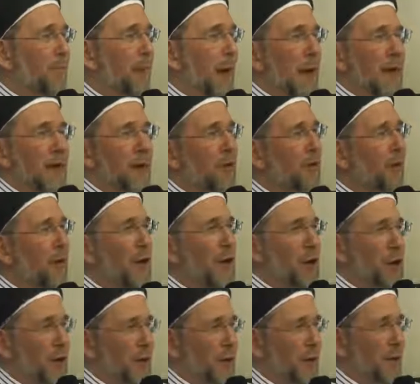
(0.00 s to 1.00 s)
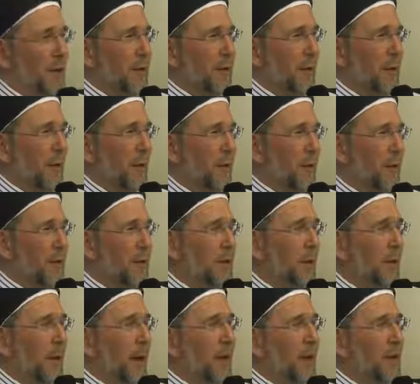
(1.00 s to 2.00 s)
I don't know if he knew it at the time, but
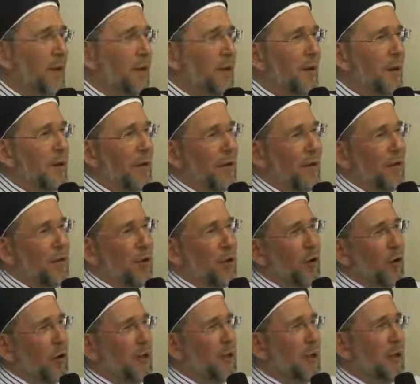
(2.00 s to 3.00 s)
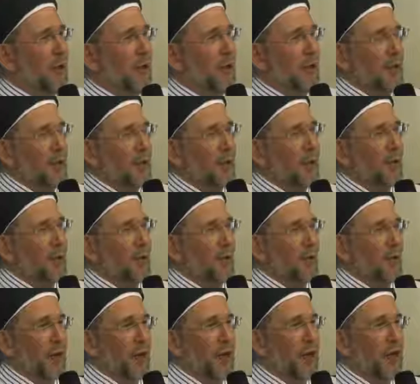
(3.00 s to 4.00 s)
certainly if you looked at it in terms
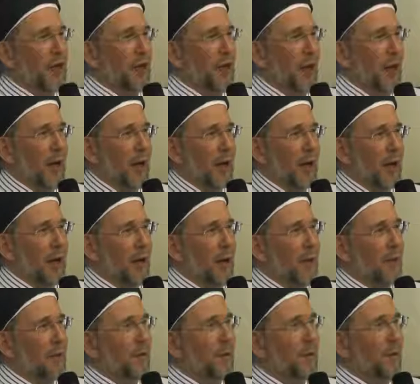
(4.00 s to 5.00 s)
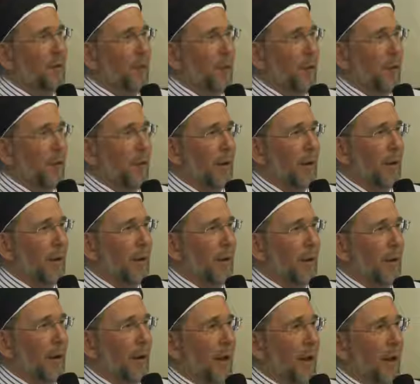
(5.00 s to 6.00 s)
of the yin-yang symbol,
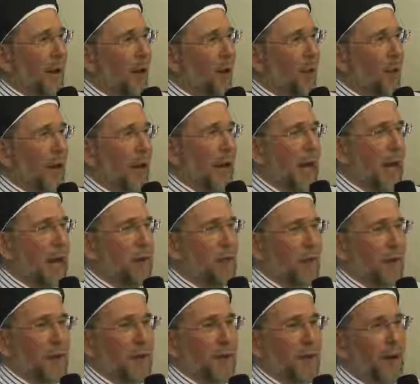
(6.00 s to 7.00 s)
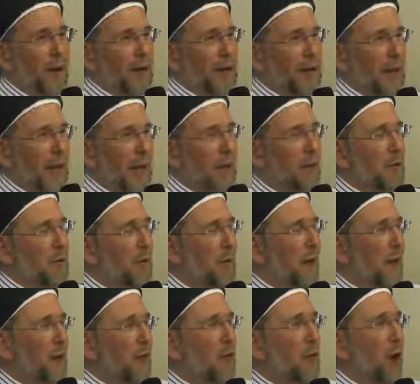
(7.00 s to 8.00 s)
when he was starting, he was
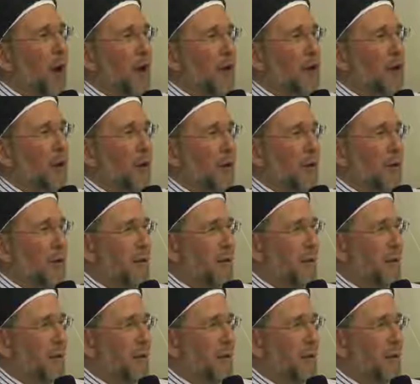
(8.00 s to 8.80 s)
like the white dot